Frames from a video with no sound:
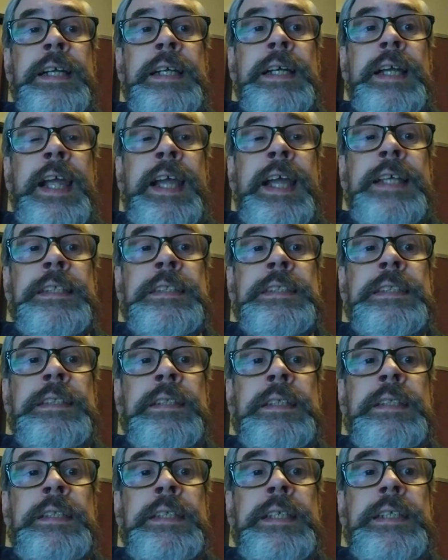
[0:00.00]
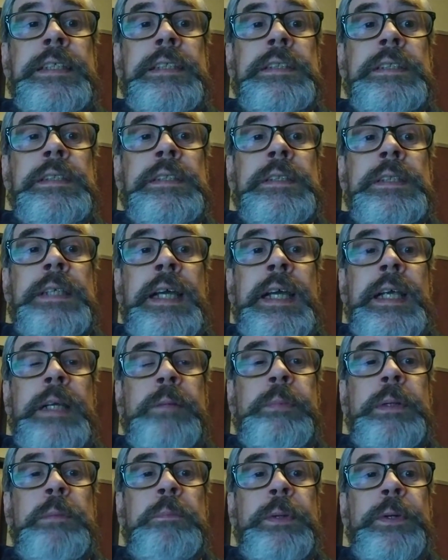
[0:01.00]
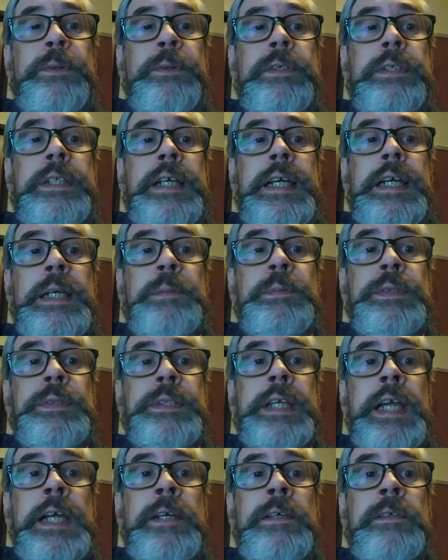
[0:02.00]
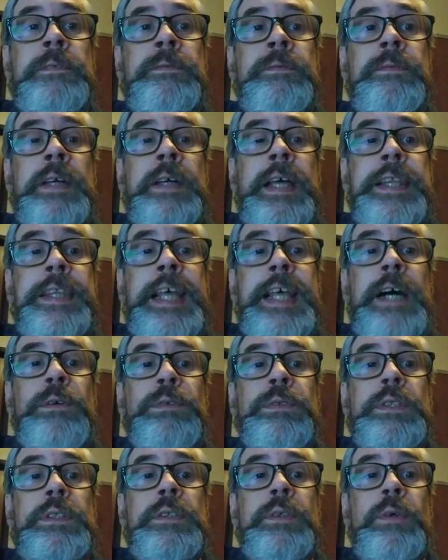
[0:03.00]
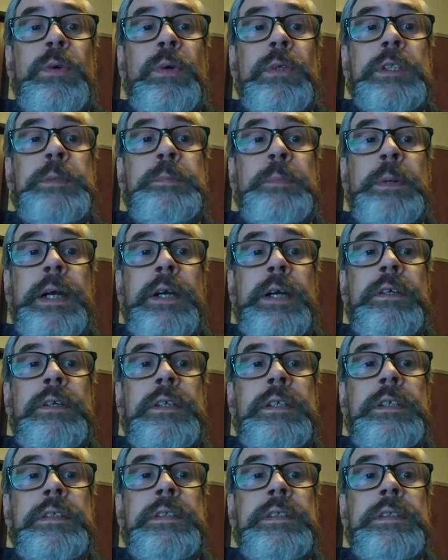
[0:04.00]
And these hybrid prototypes have 1,000 horsepower,